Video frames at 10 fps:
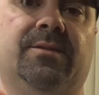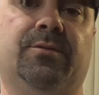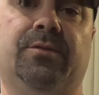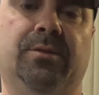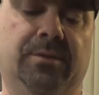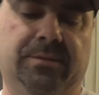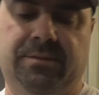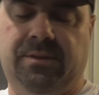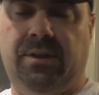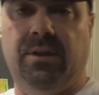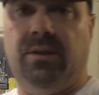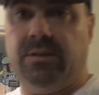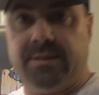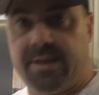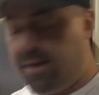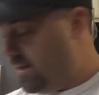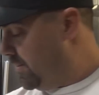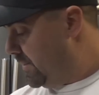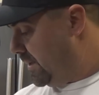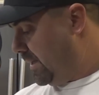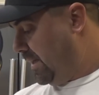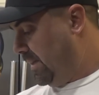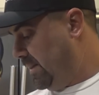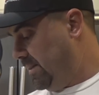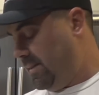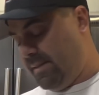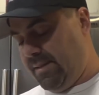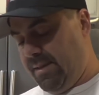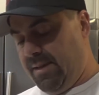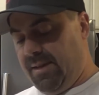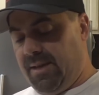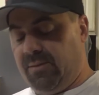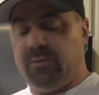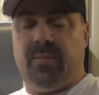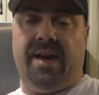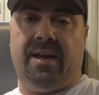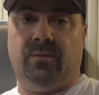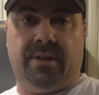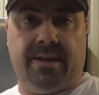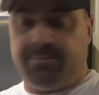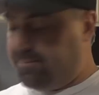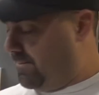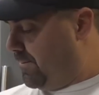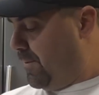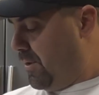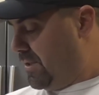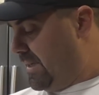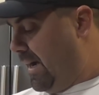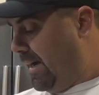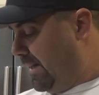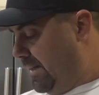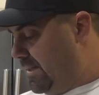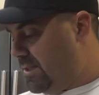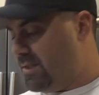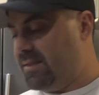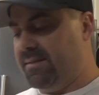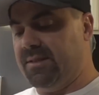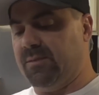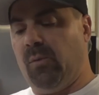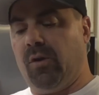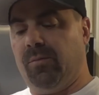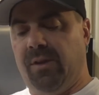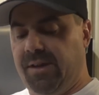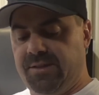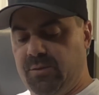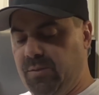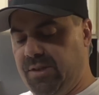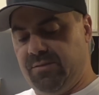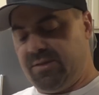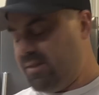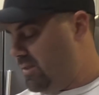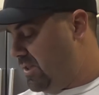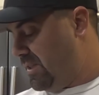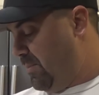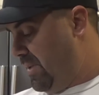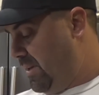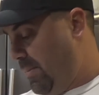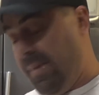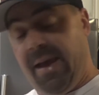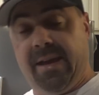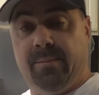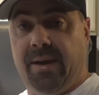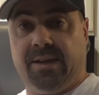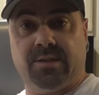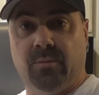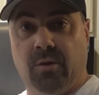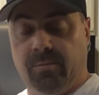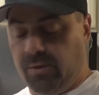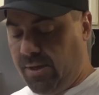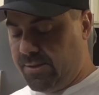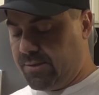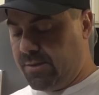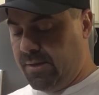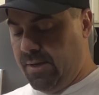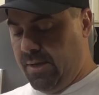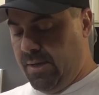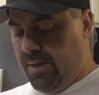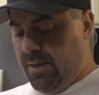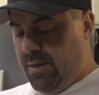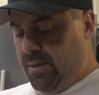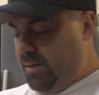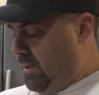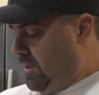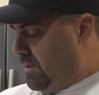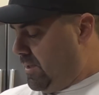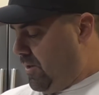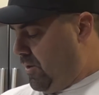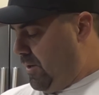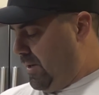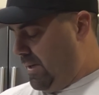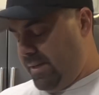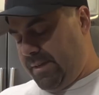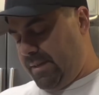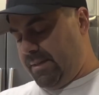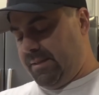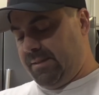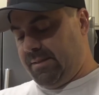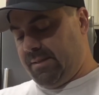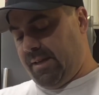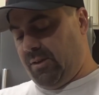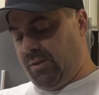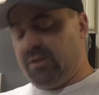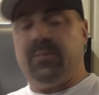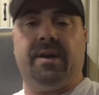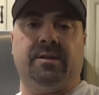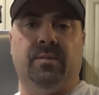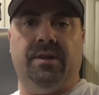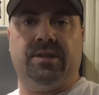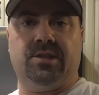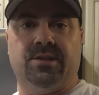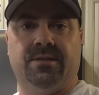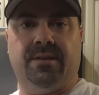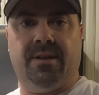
for a long time, and it was bad when I first got it. It's just, this is Marbleizer, but it's just been a bad batch of Marbleizer. So I don't expect much